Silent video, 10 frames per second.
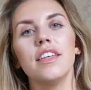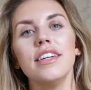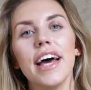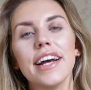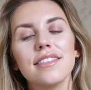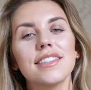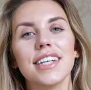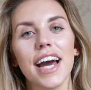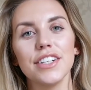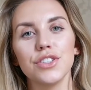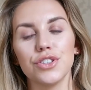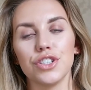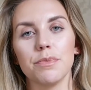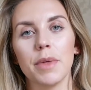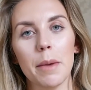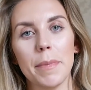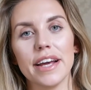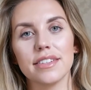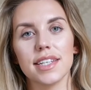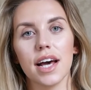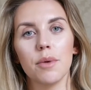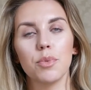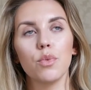The next candle dupe that I picked up